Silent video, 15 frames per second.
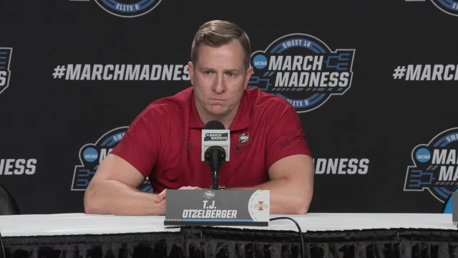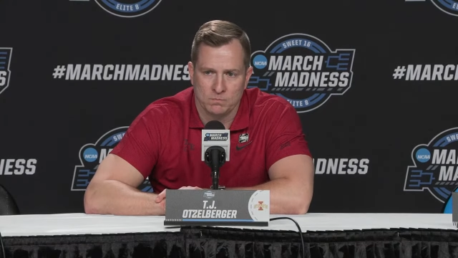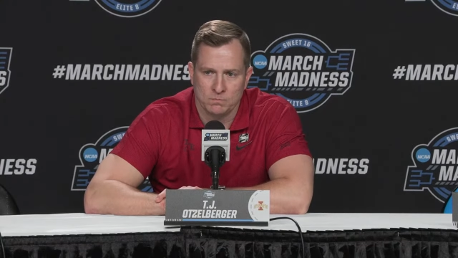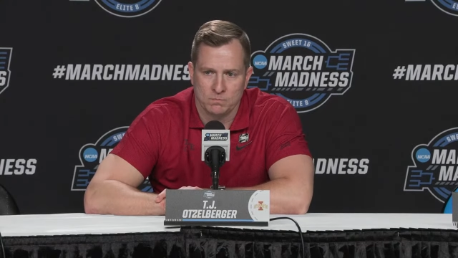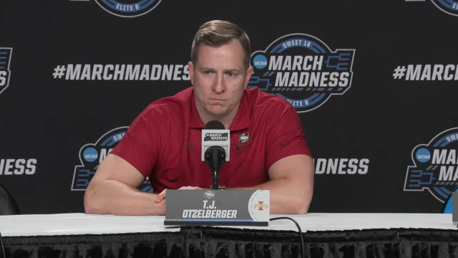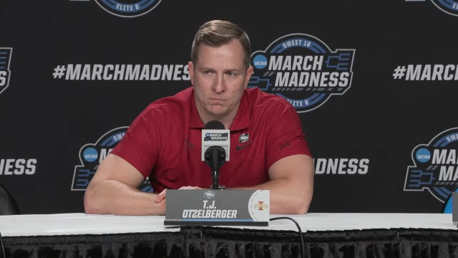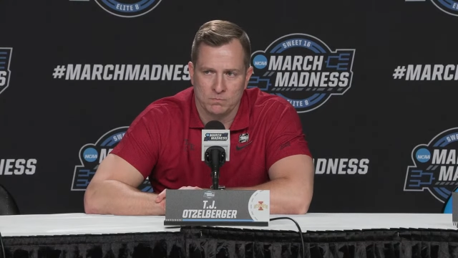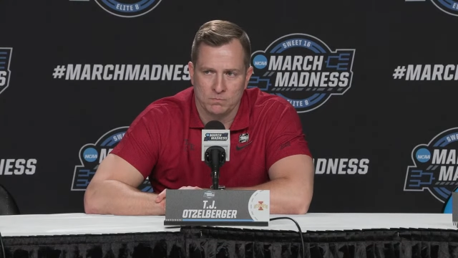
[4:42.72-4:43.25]

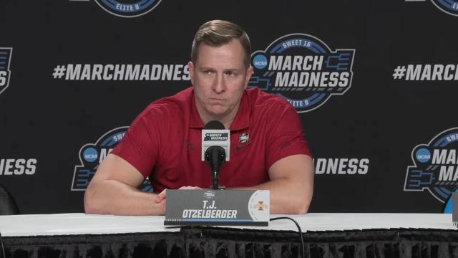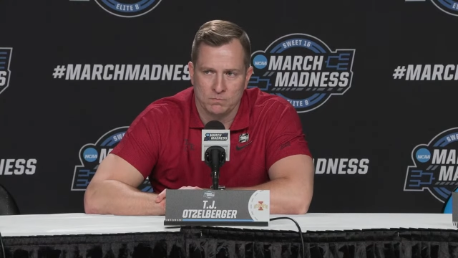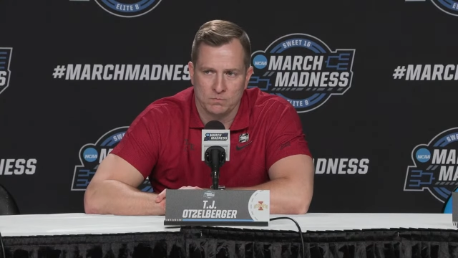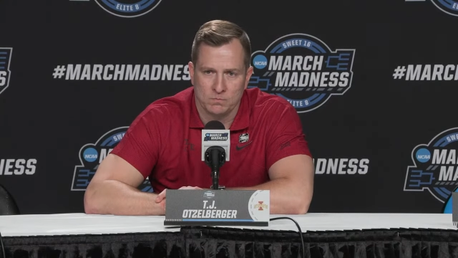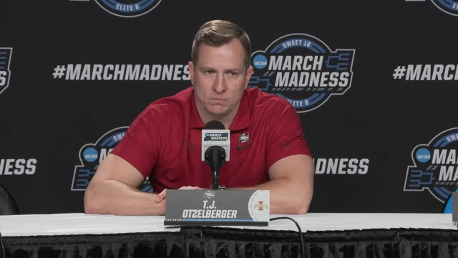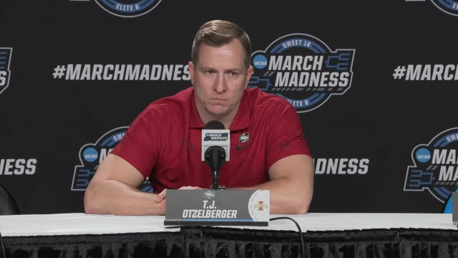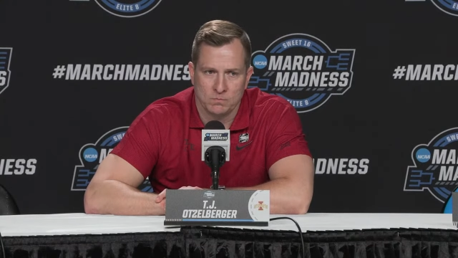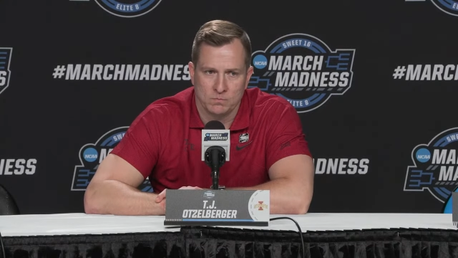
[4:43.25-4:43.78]

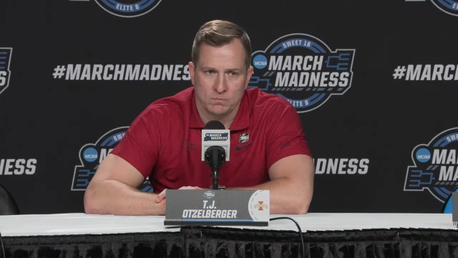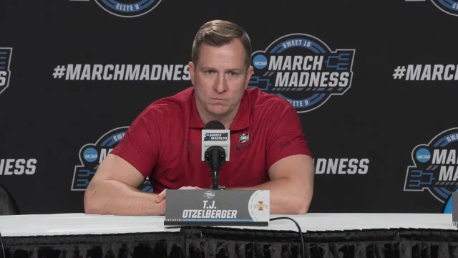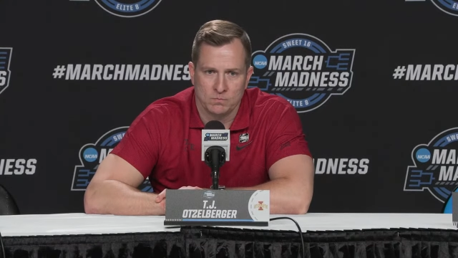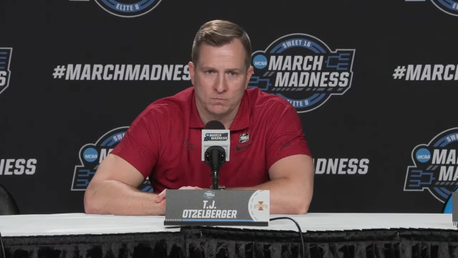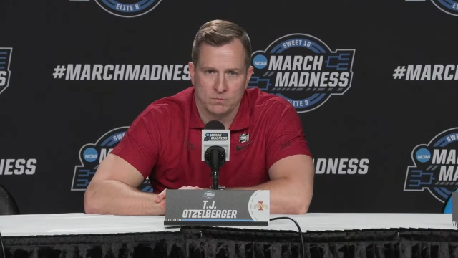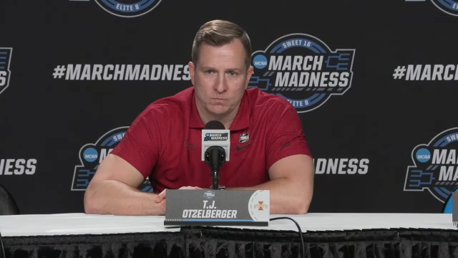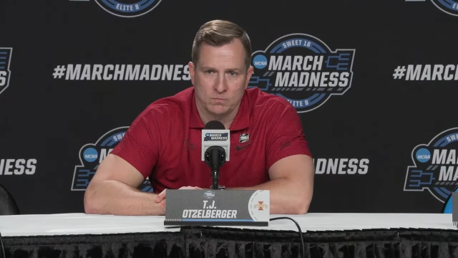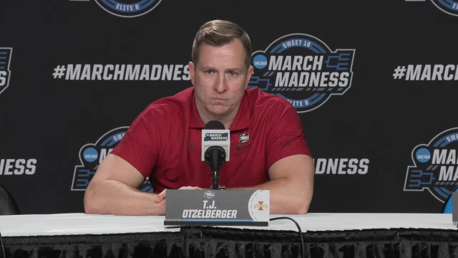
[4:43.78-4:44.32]

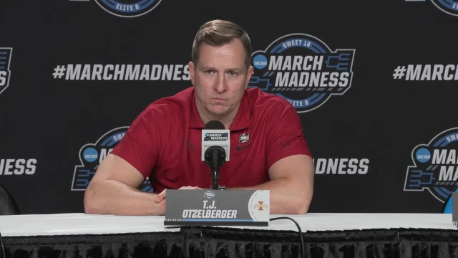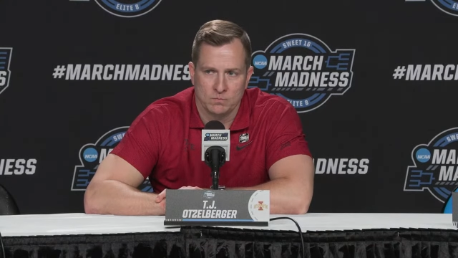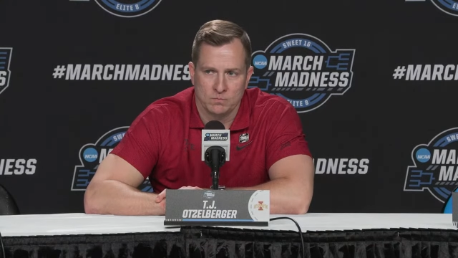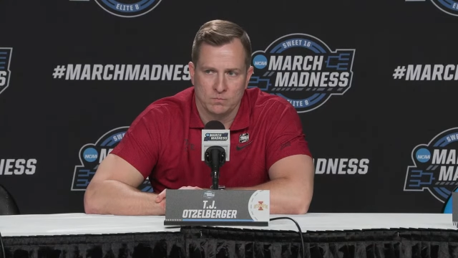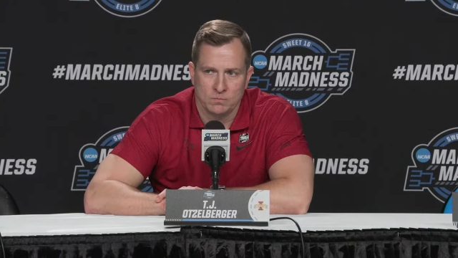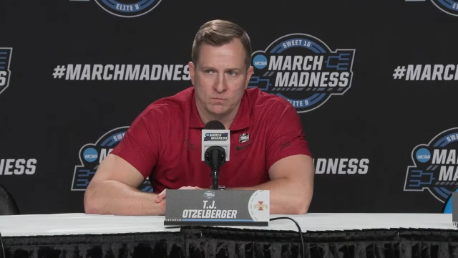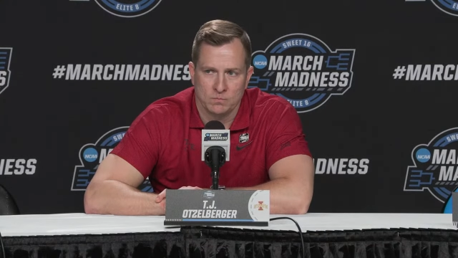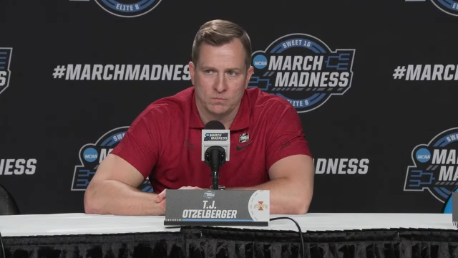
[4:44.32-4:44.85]

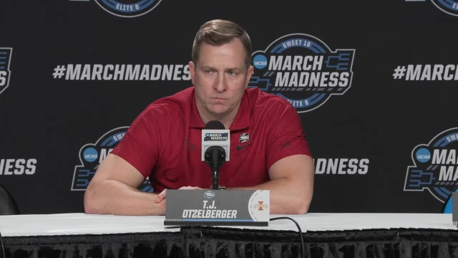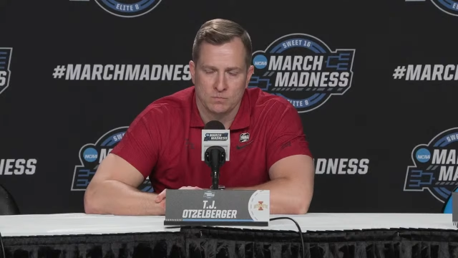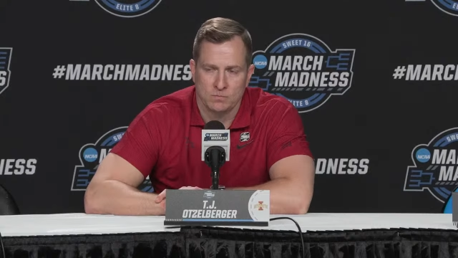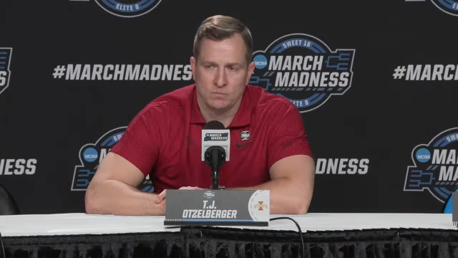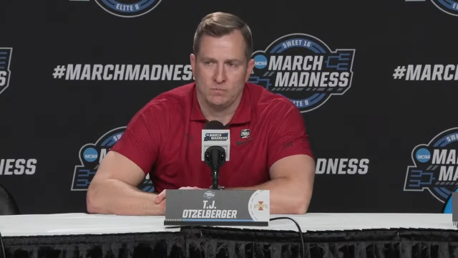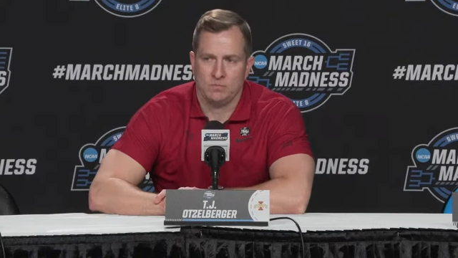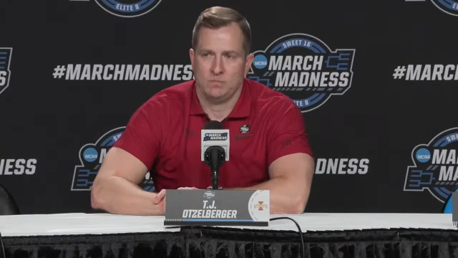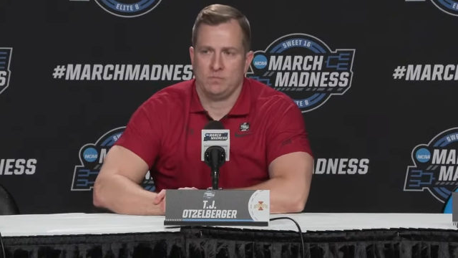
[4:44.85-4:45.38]

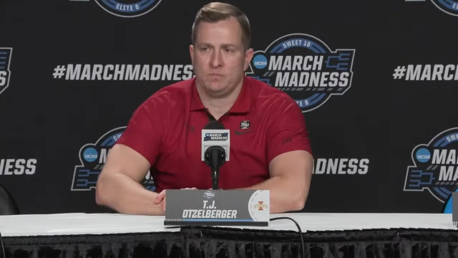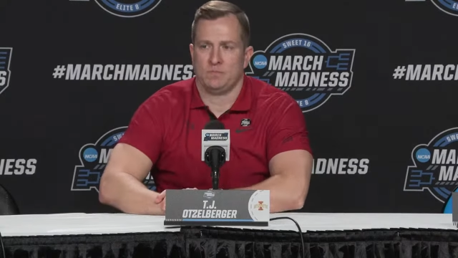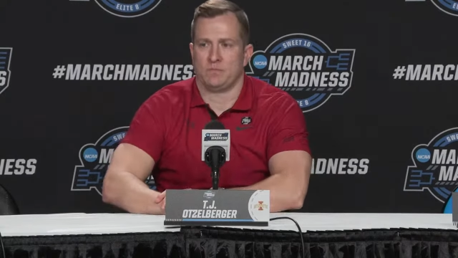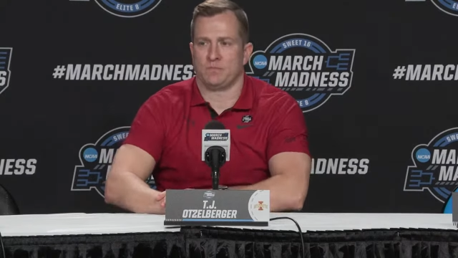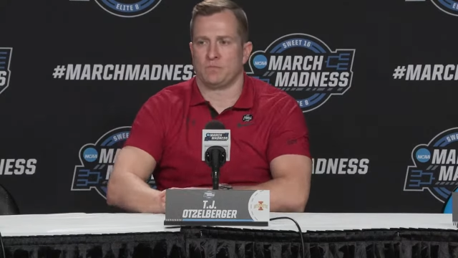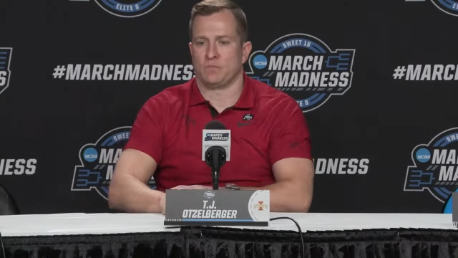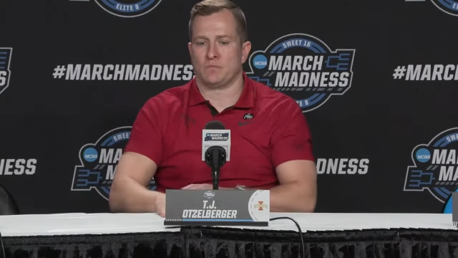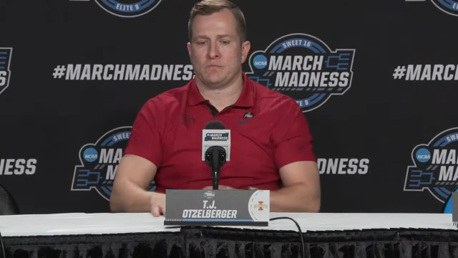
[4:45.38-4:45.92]

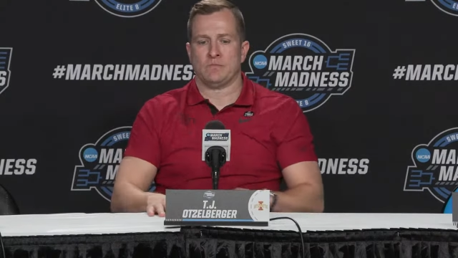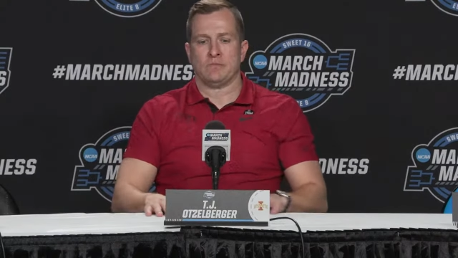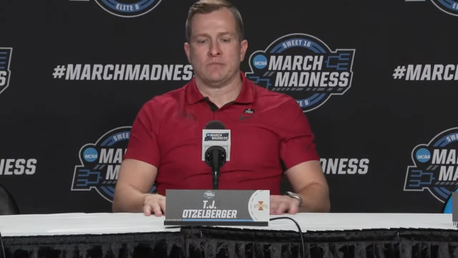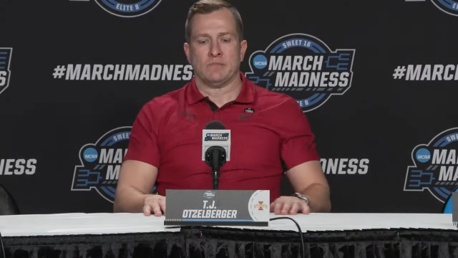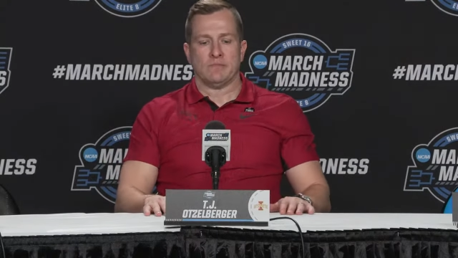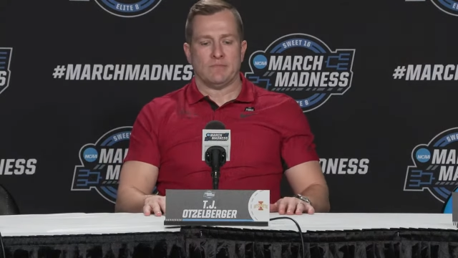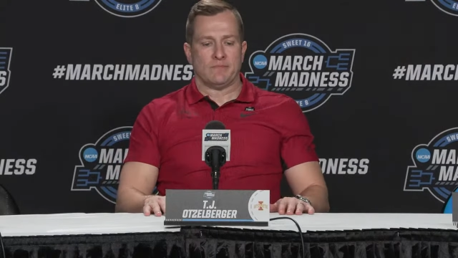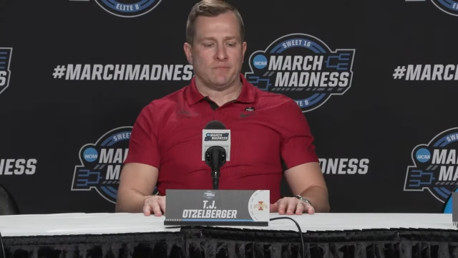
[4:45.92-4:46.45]

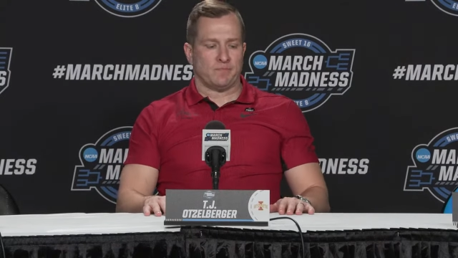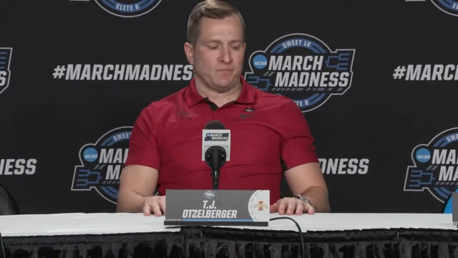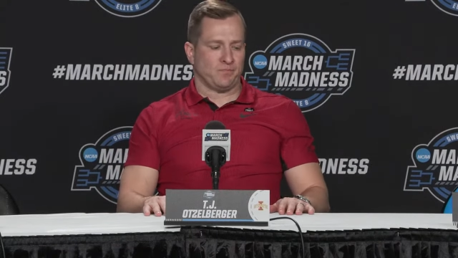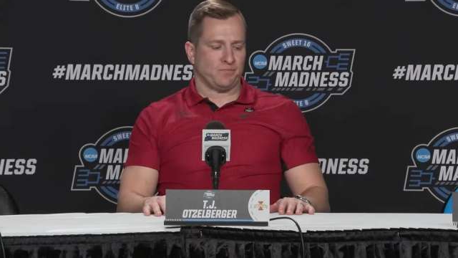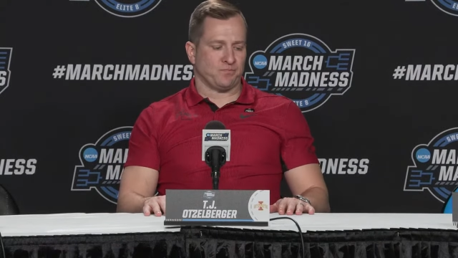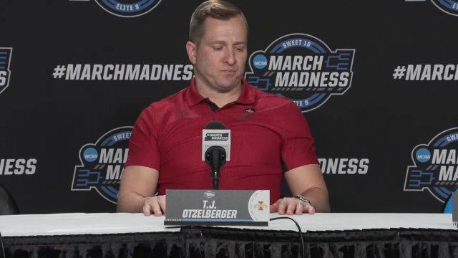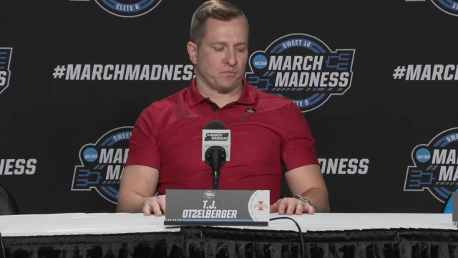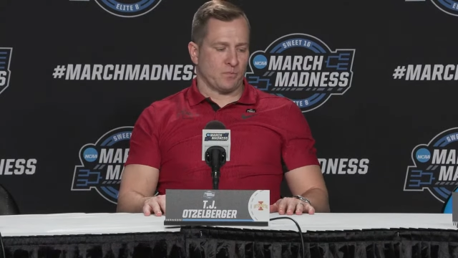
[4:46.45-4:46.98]

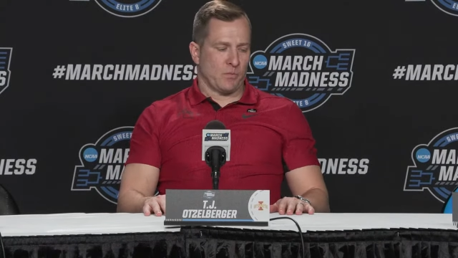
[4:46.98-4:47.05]
[no speech]